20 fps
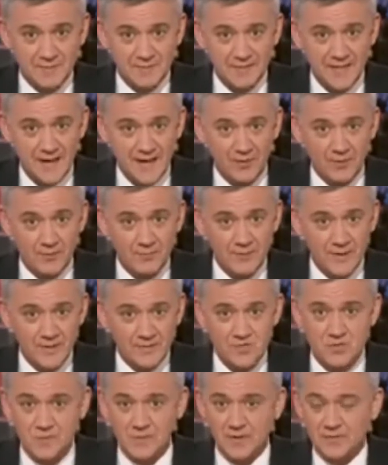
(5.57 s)
but now
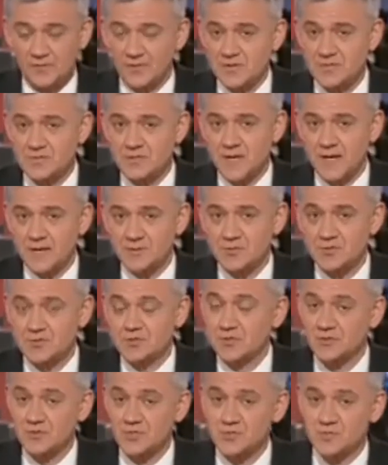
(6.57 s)
Matt Smith has announced
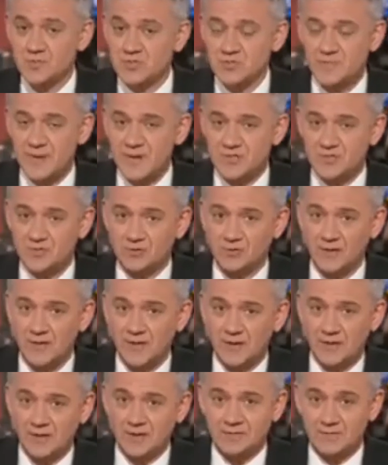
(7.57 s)
the Christmas special
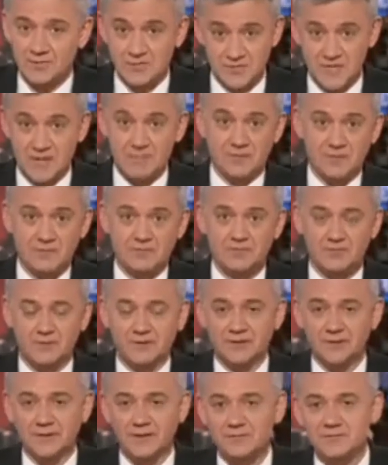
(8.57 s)
in December,
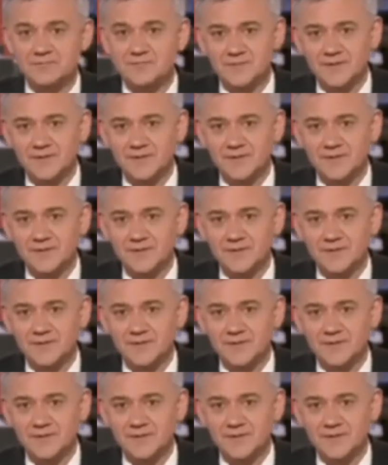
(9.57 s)
funnily enough,